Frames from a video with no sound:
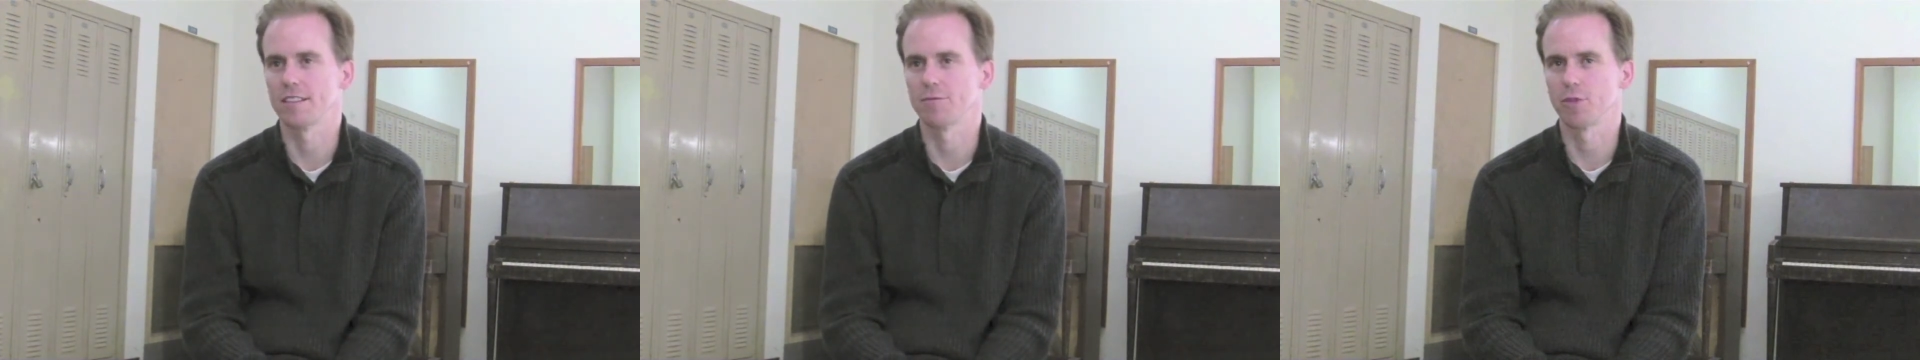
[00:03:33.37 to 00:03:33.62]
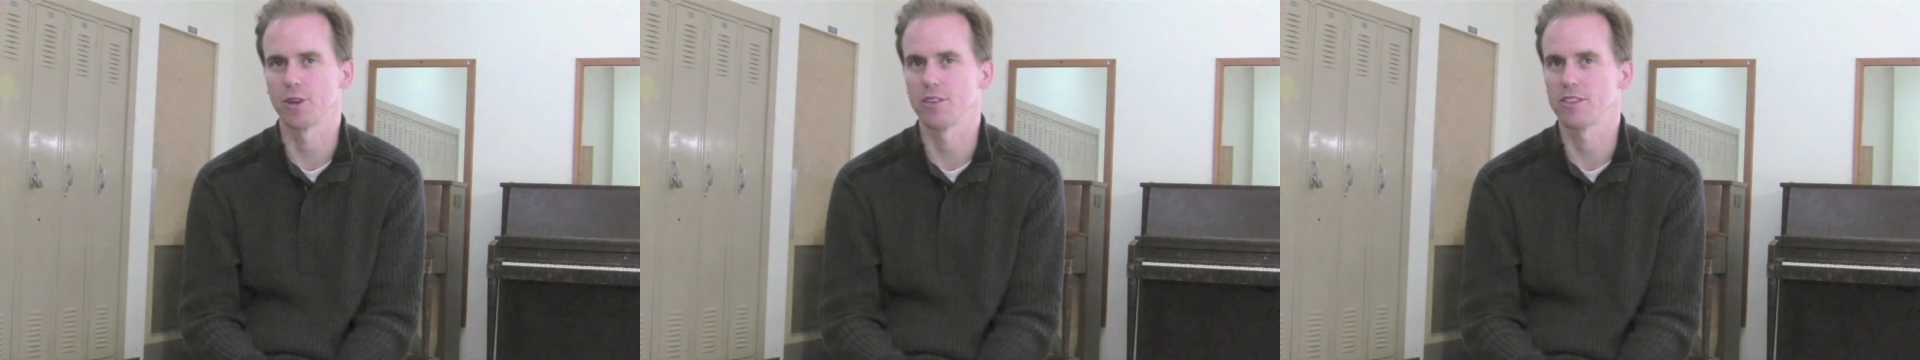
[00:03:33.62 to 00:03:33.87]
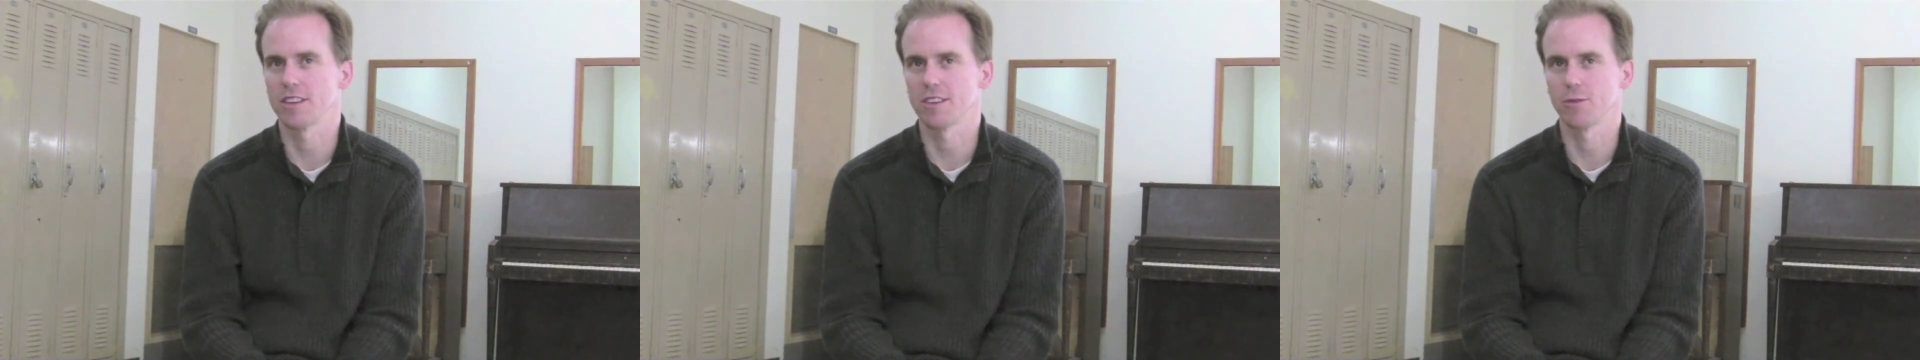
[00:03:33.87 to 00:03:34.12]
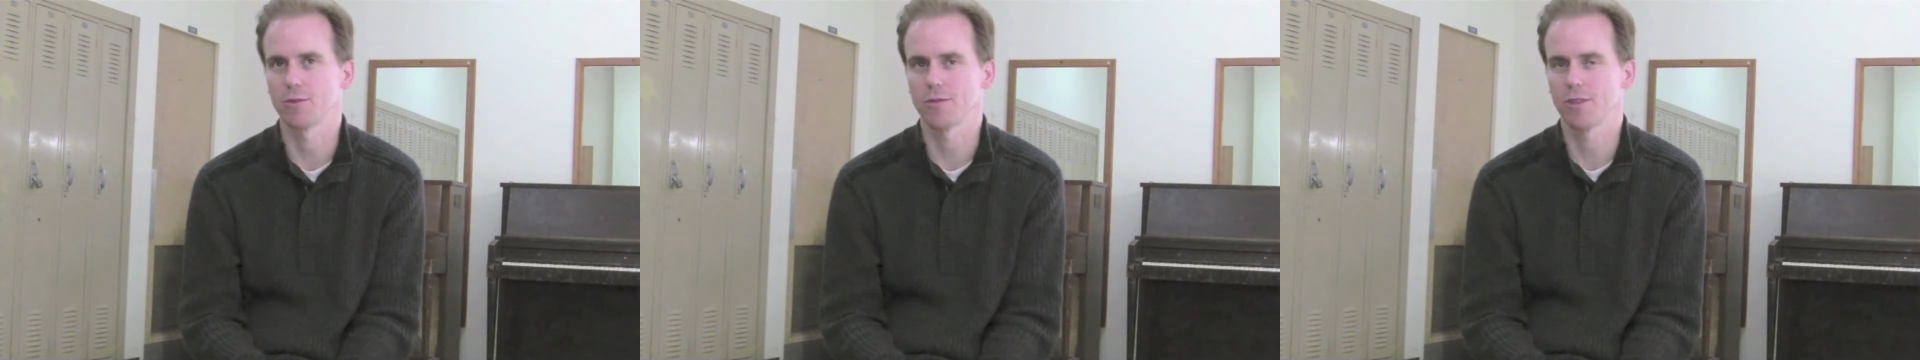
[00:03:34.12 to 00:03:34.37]
or
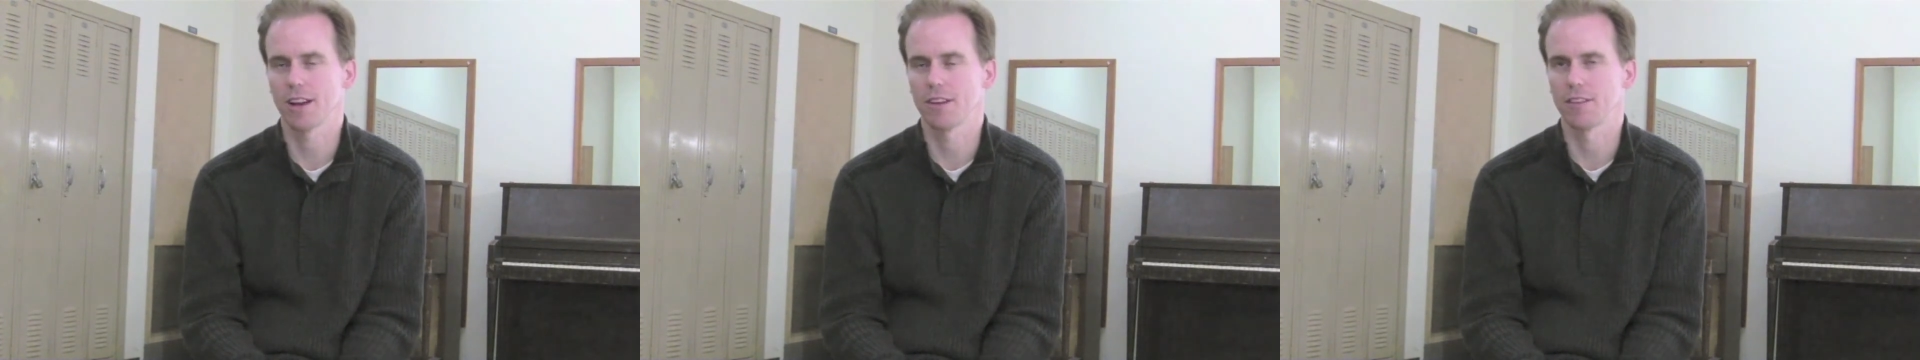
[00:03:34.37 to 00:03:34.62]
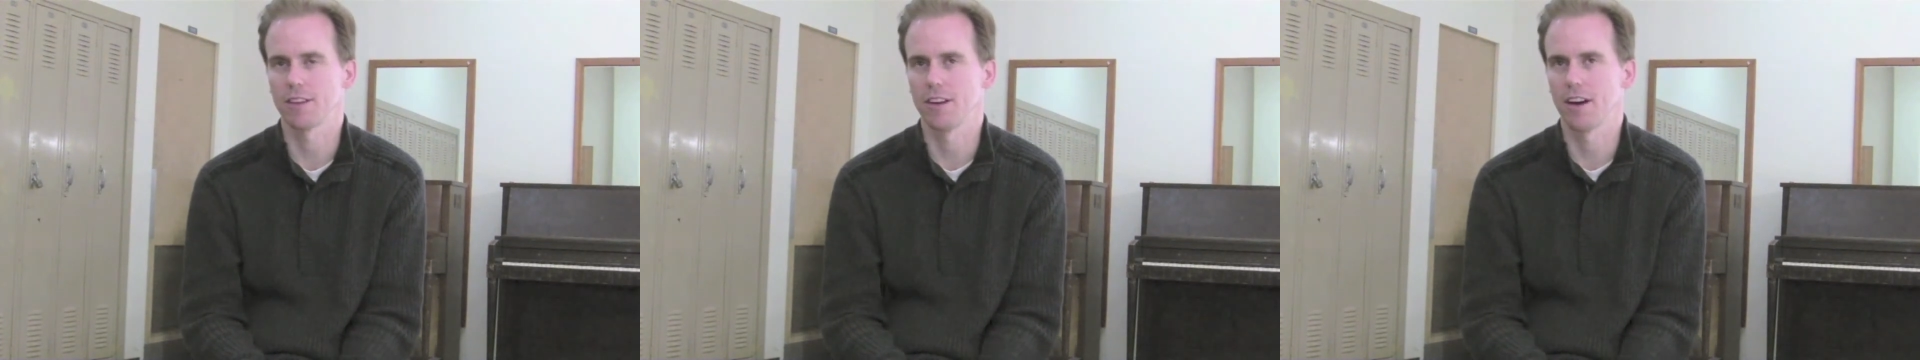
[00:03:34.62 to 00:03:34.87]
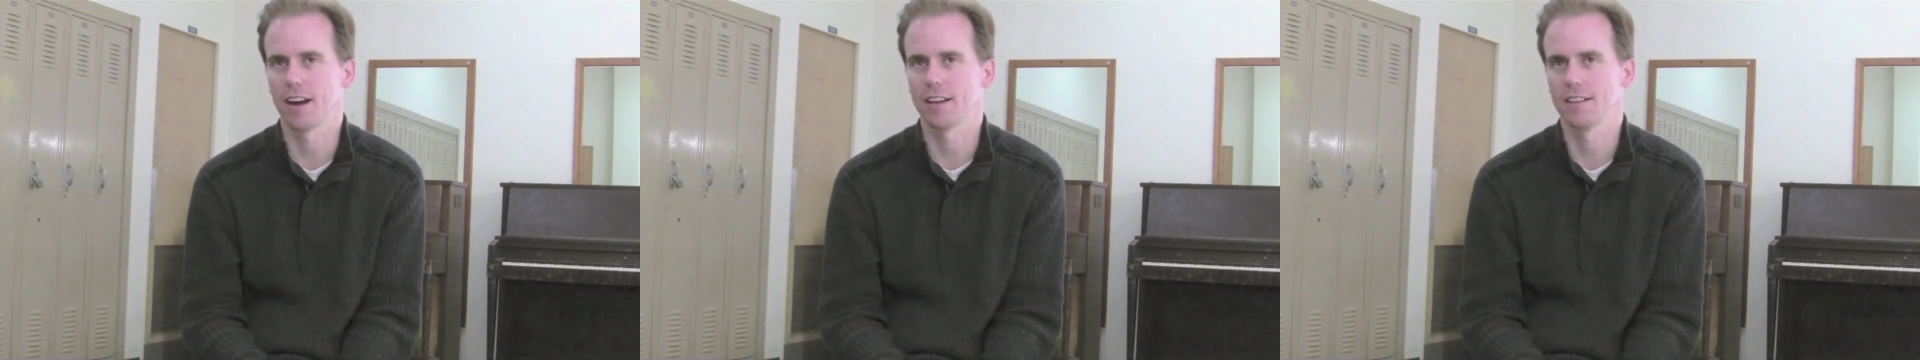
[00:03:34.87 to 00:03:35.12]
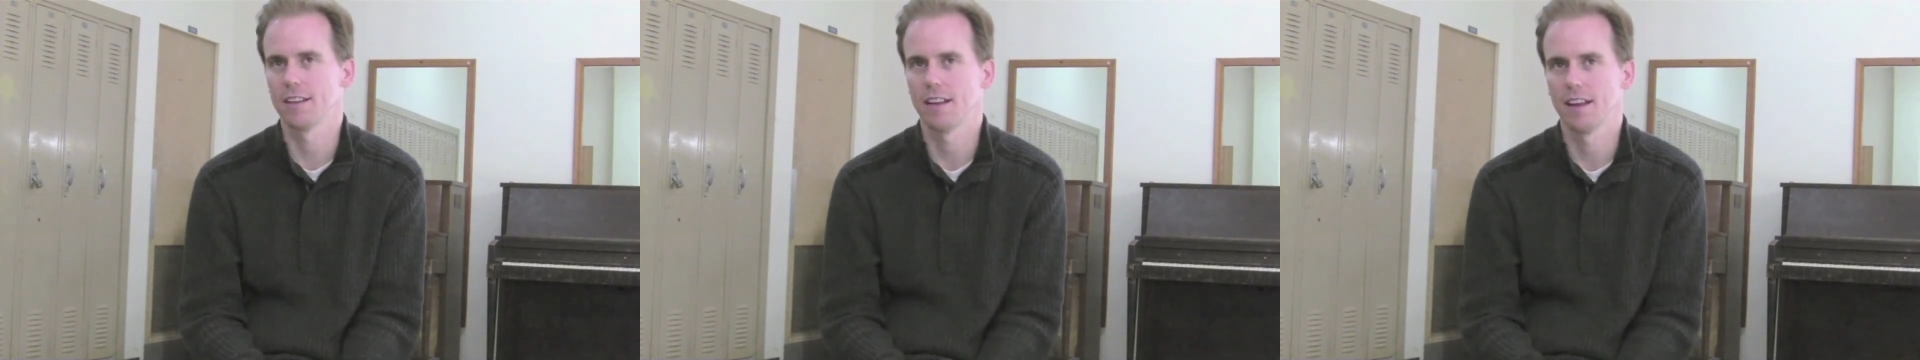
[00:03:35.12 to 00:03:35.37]
producing, whatever, you know, I,